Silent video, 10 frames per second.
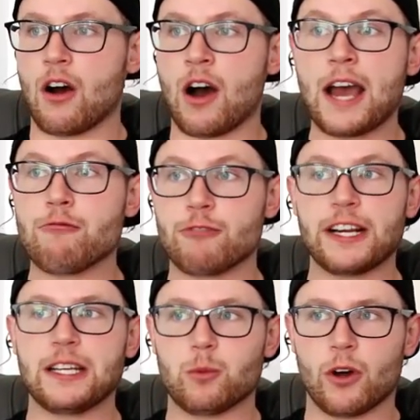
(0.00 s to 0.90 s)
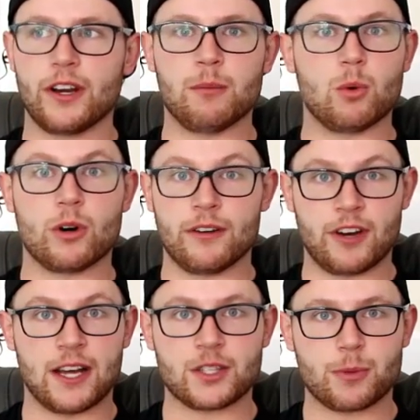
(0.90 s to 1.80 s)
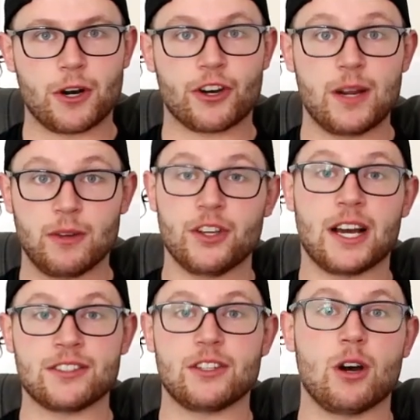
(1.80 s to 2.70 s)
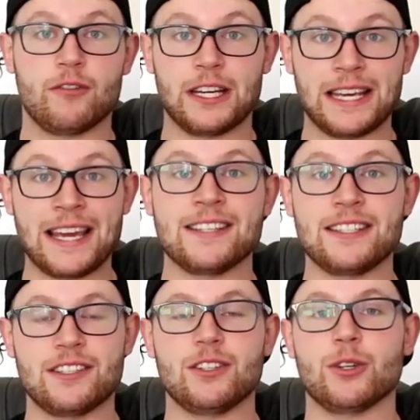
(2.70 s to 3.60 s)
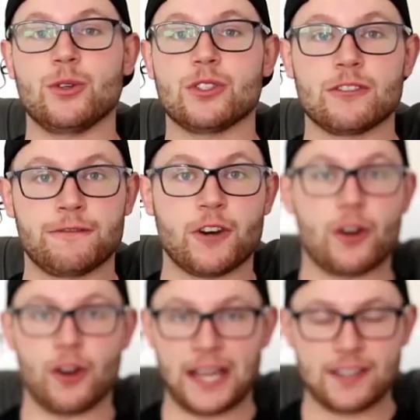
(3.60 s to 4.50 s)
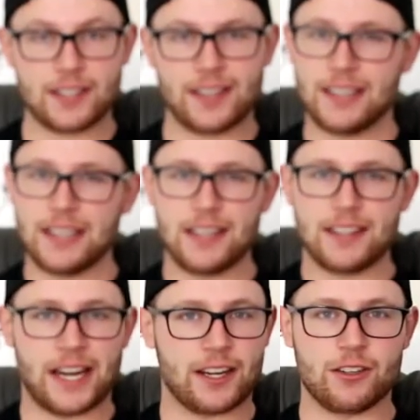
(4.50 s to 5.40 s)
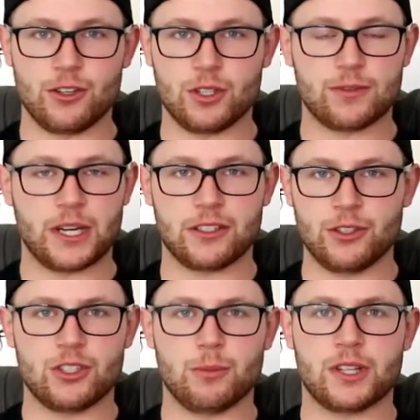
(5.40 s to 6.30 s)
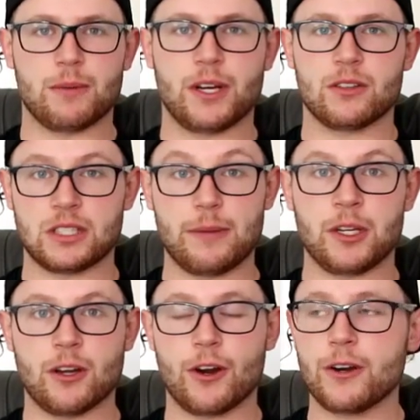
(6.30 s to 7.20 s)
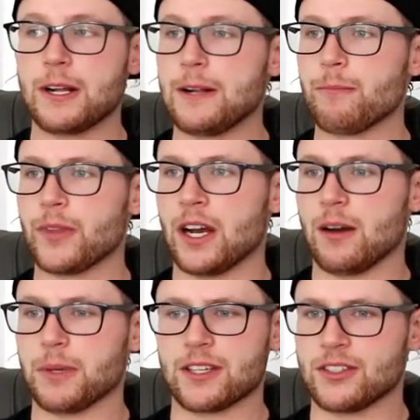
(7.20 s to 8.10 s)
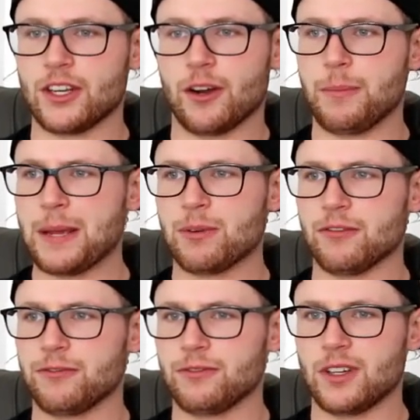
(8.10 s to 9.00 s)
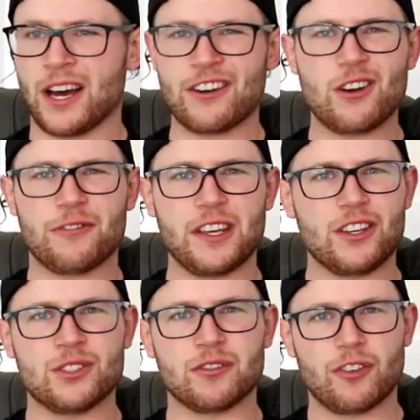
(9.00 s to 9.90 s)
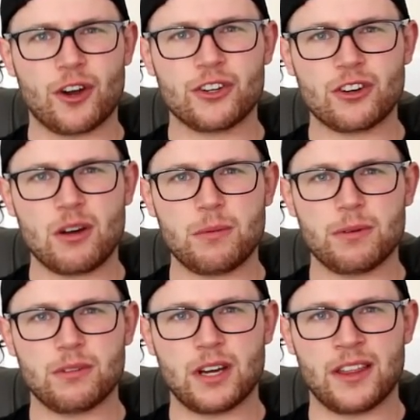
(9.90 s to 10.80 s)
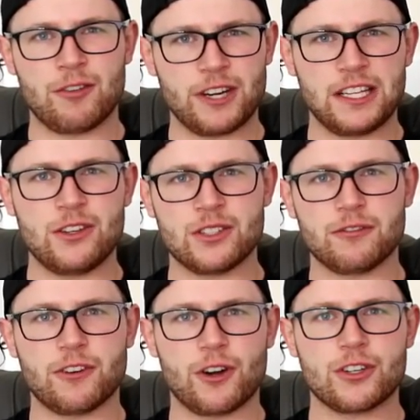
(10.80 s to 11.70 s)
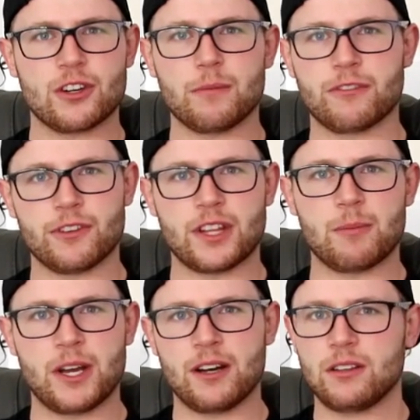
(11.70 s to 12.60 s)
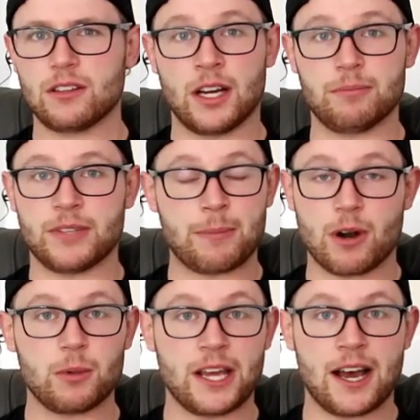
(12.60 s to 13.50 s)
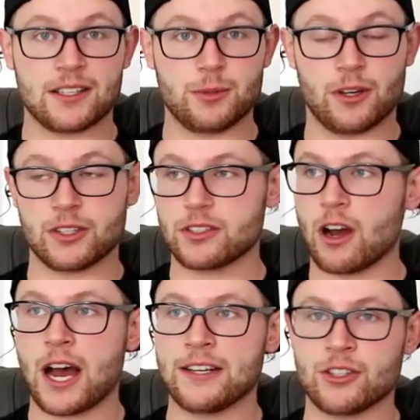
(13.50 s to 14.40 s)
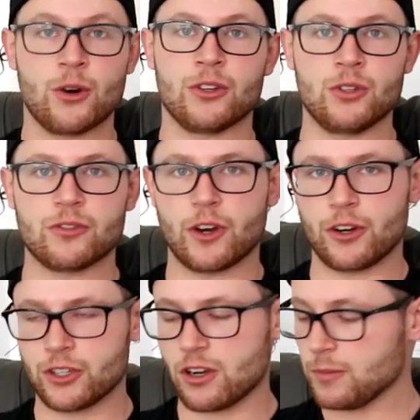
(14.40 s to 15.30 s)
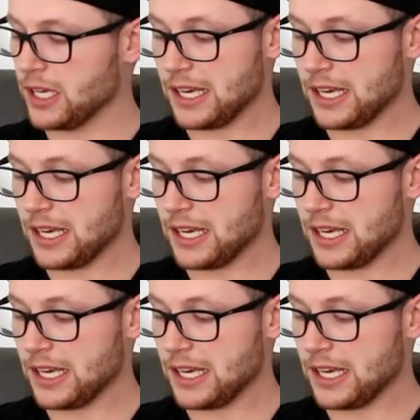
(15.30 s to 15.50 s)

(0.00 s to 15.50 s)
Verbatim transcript: I really want a more advanced program. If you guys know of any easy to use photo editor that I can use for my YouTube thumbnails, let me know, um, because you know, people have, I don't know if they're using Photoshop. Are they really using Photoshop for a thumbnail? I, they probably are, to be honest. I don't use Photoshop,